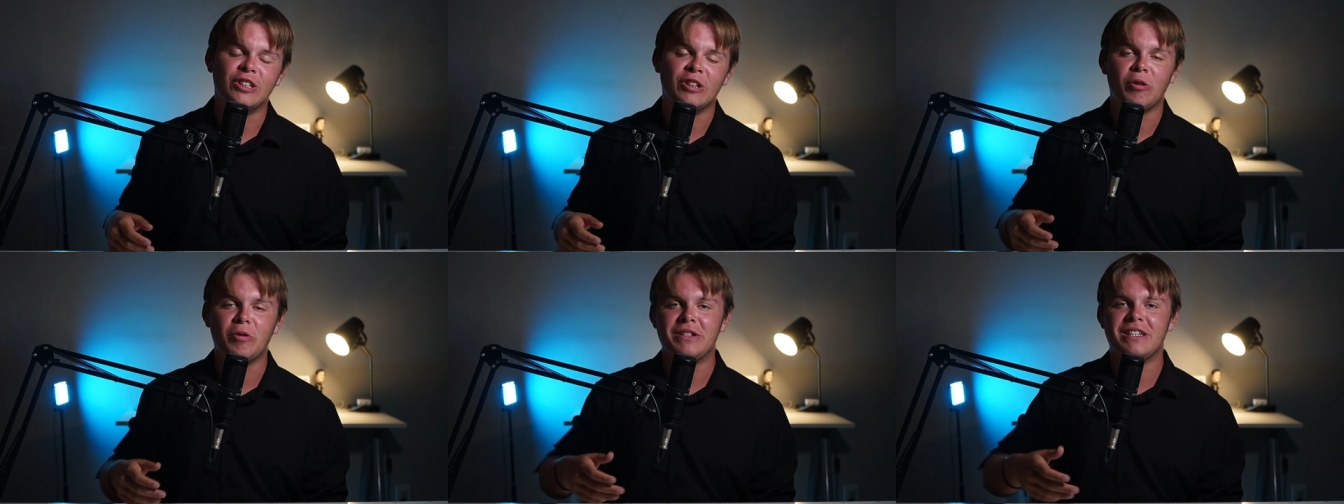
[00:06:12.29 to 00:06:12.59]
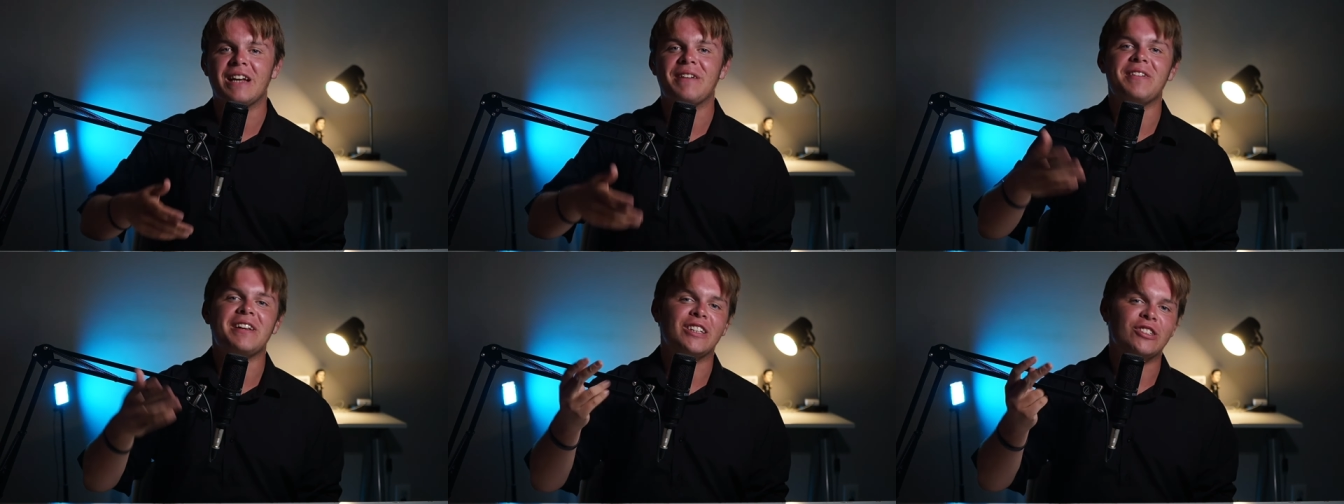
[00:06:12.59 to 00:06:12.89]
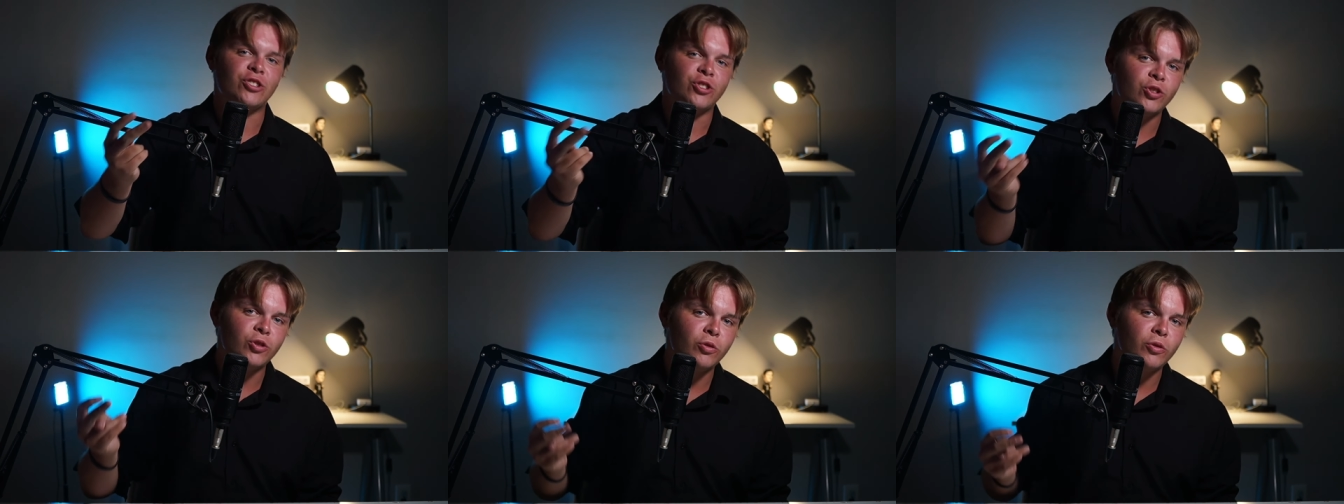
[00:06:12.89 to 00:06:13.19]
always having his
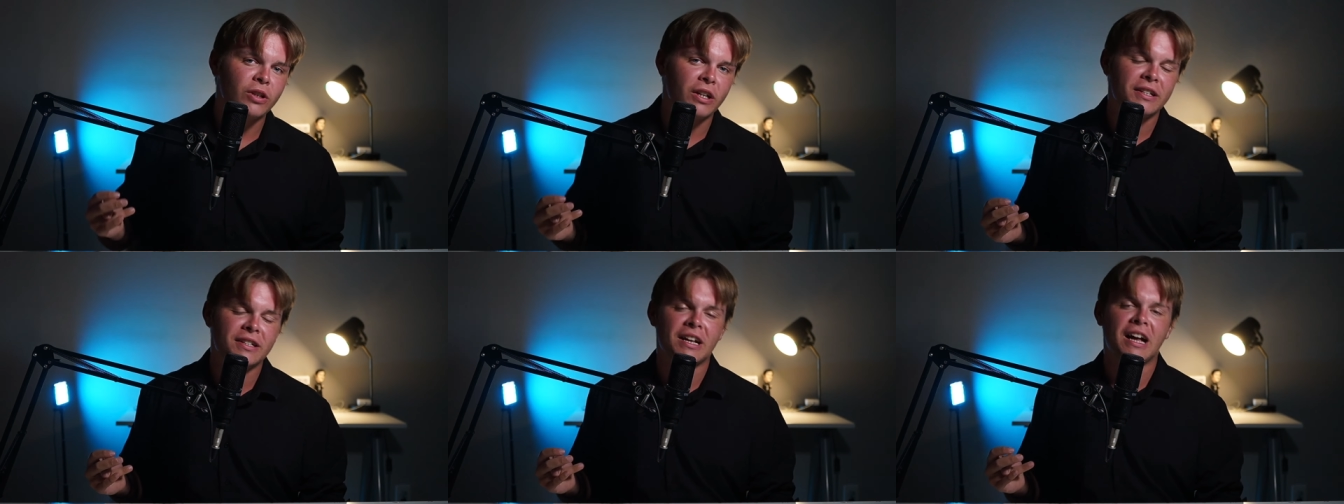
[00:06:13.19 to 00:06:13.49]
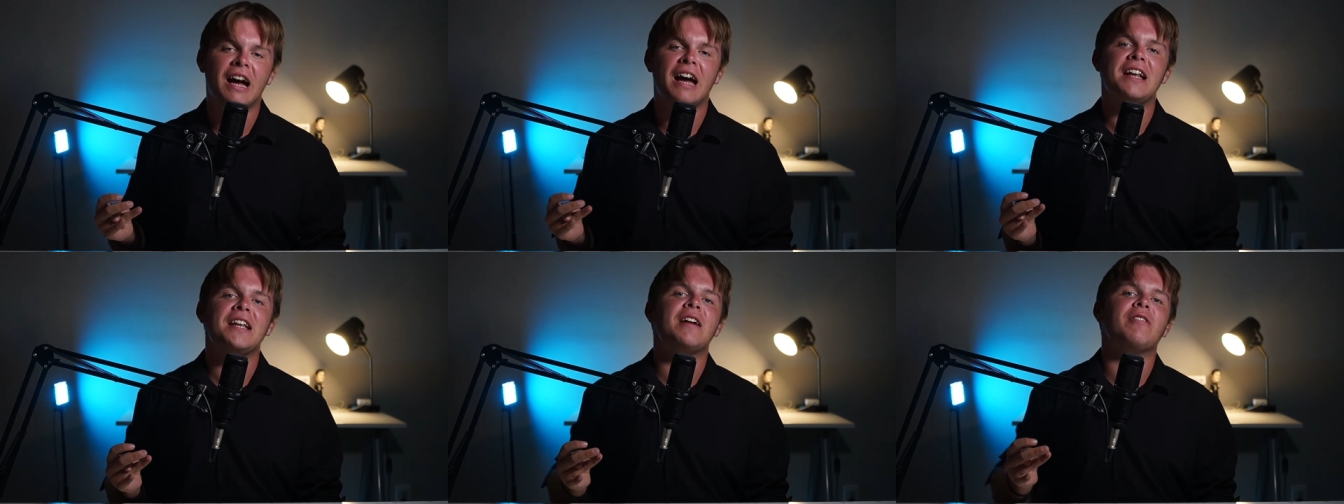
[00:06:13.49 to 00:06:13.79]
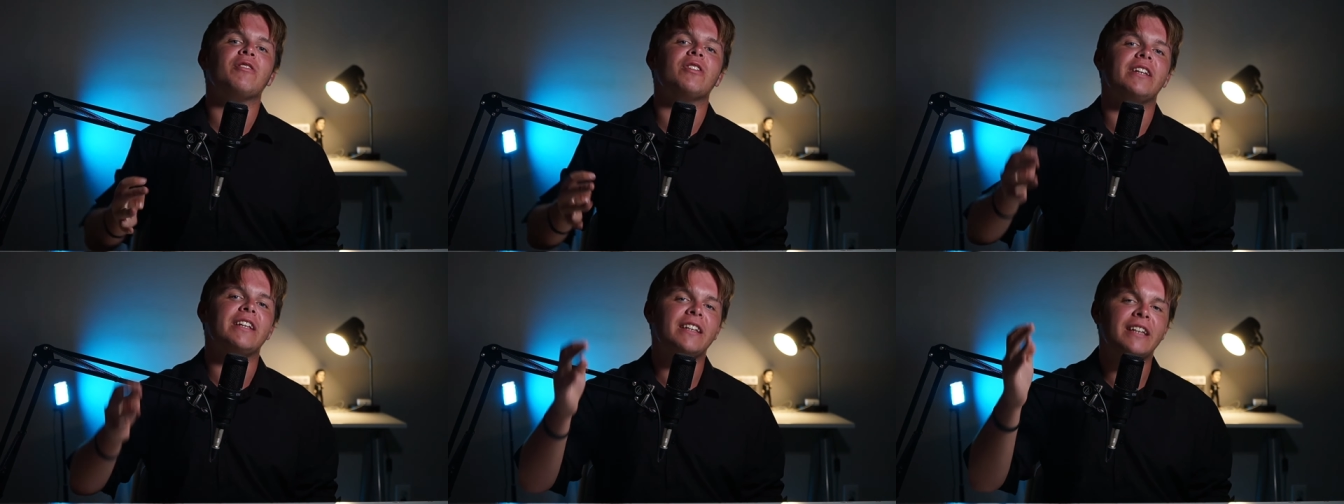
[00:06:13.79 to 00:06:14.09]
shoes untied, not
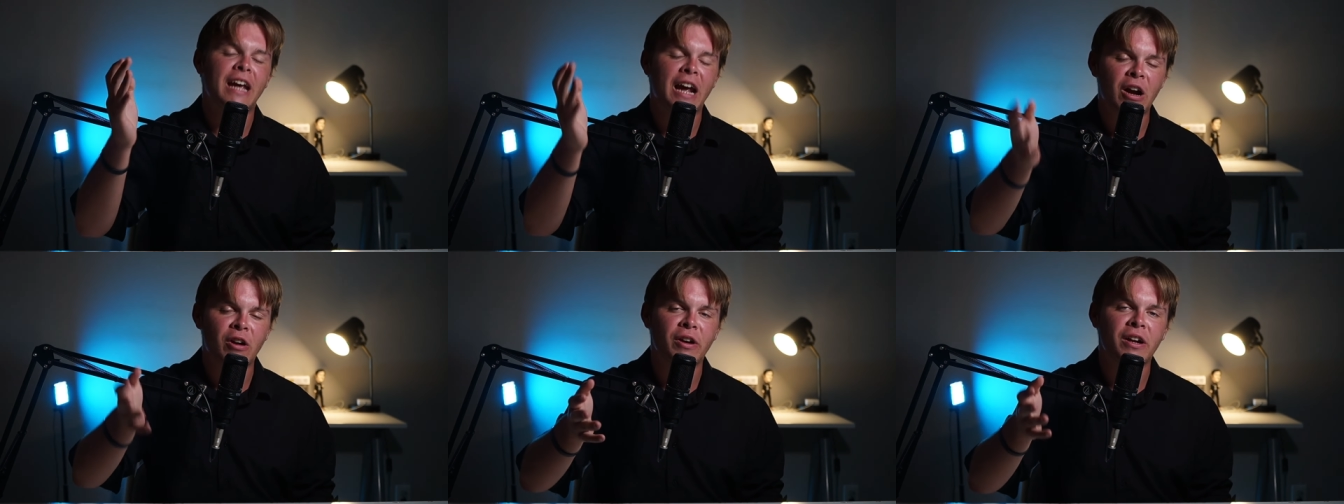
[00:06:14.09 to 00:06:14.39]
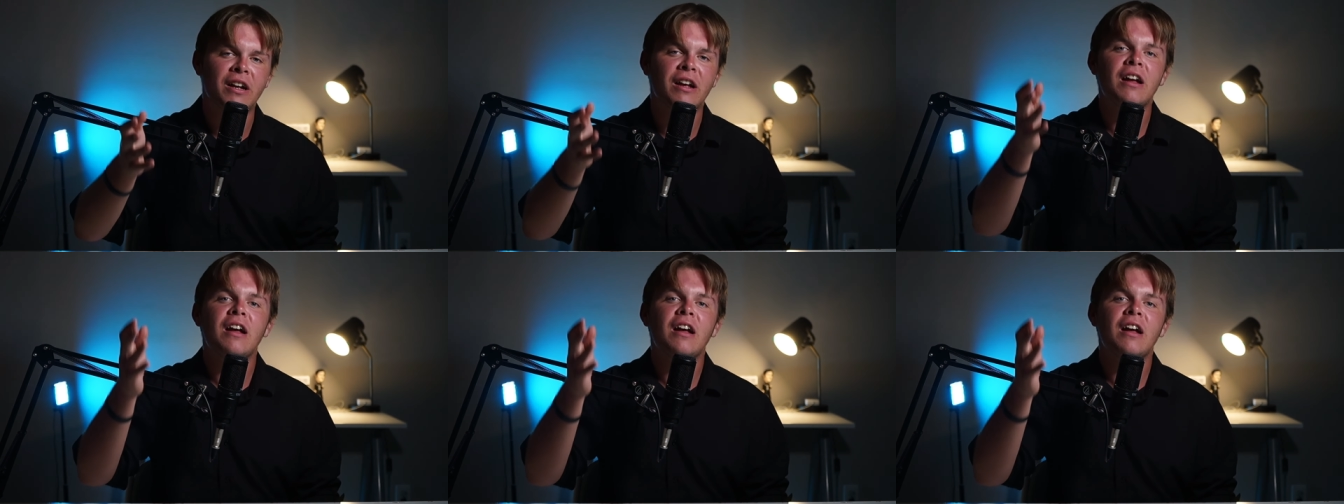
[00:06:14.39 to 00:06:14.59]
really caring